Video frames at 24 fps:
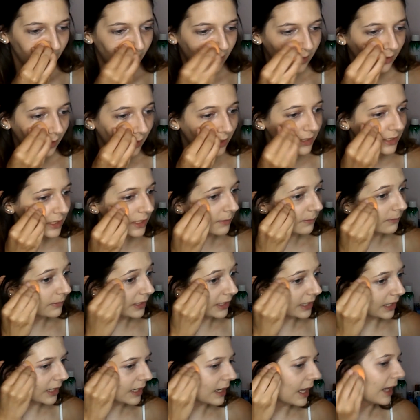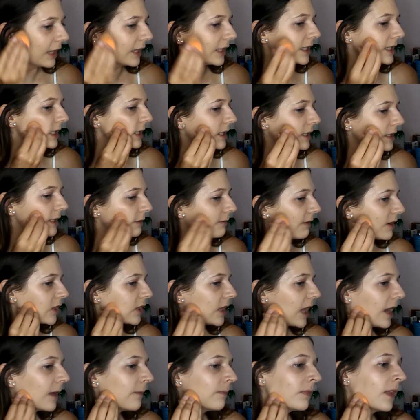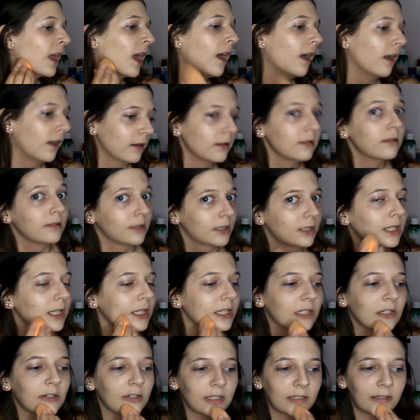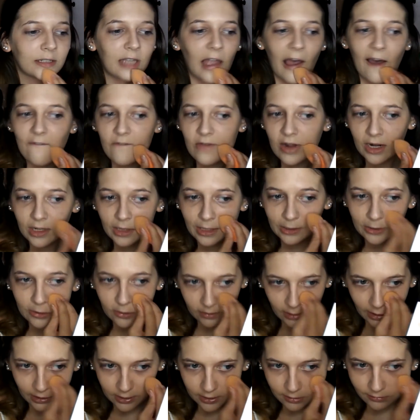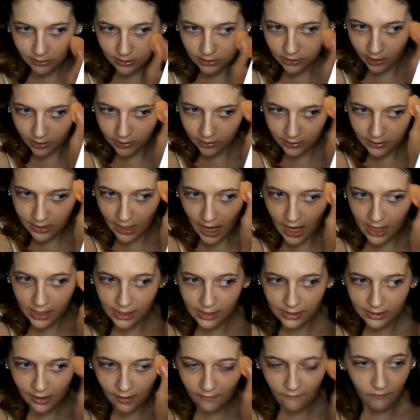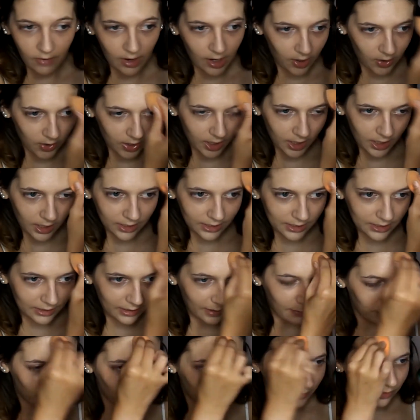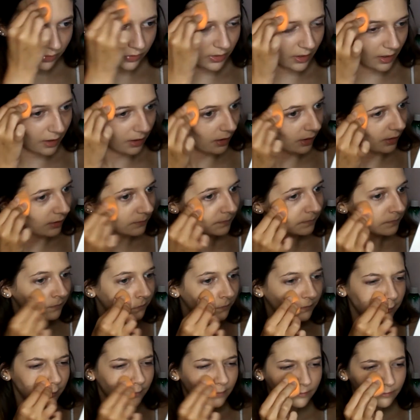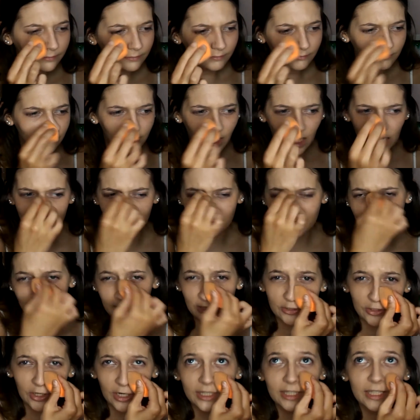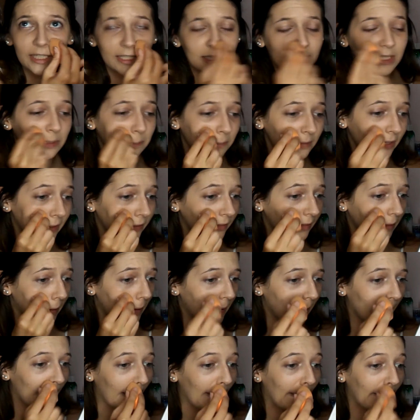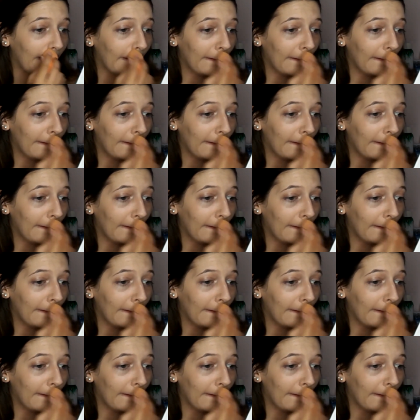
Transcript: and like to get at her sister, which like sisters definitely do that to each other. That is a very sibling thing. Not even a sister, it's a sibling thing.